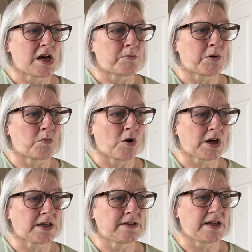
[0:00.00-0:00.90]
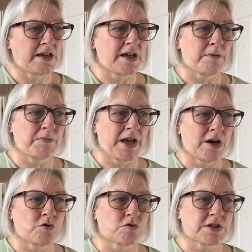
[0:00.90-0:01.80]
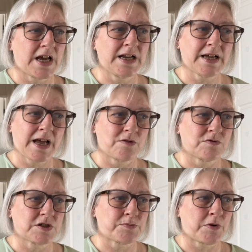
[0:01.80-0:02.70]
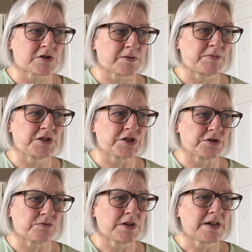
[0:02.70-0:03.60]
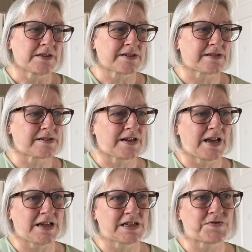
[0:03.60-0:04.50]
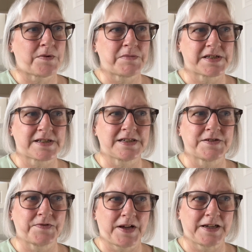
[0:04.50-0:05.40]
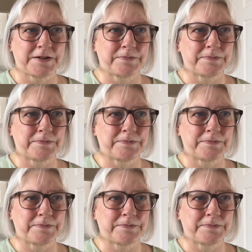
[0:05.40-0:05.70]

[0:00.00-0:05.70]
But what can they, a mere hotel accountant, possibly do? This is a case for Misty Devine.